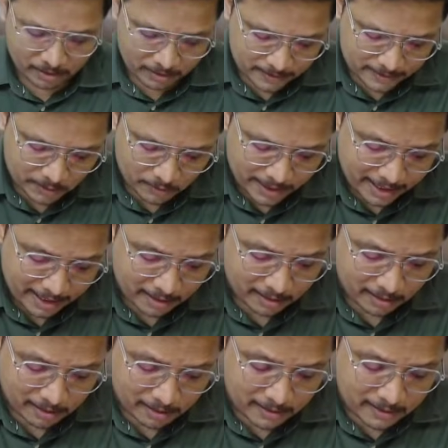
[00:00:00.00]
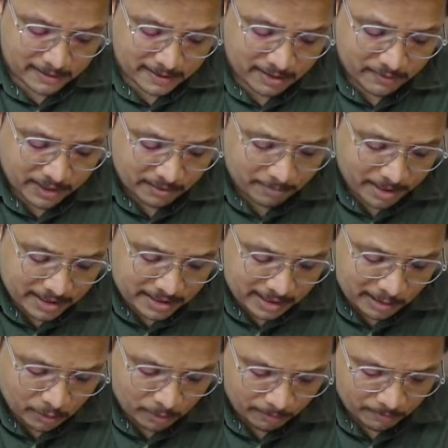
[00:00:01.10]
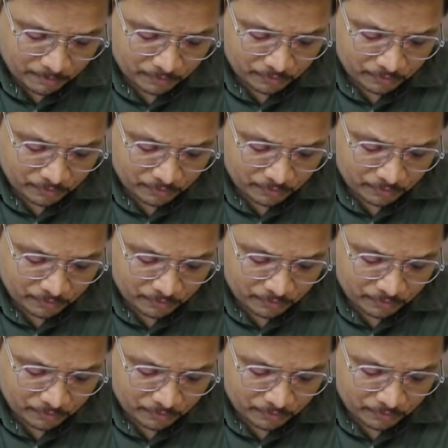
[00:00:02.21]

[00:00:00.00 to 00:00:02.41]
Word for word: So here, see with major lobe,